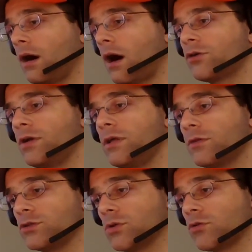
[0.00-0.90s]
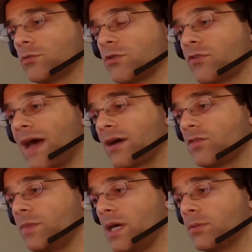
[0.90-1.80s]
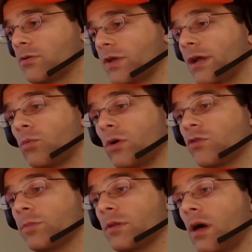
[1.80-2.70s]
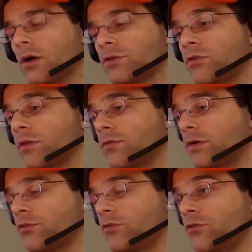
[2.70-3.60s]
Underneath the jewels was a stack of papers that had once belonged to the first